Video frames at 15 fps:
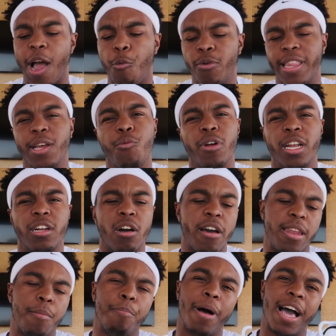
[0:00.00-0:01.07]
when they want to go
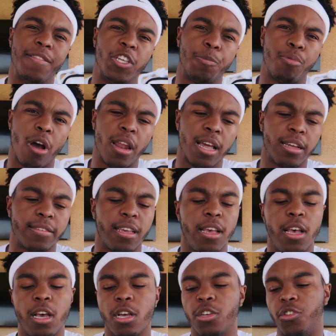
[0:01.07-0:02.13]
ahead and buy these products.
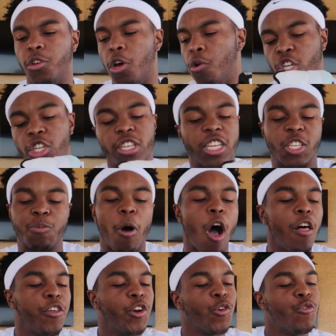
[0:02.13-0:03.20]
So just a
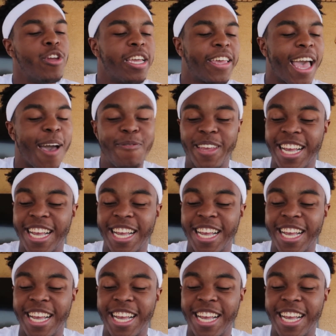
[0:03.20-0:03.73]
small little recap,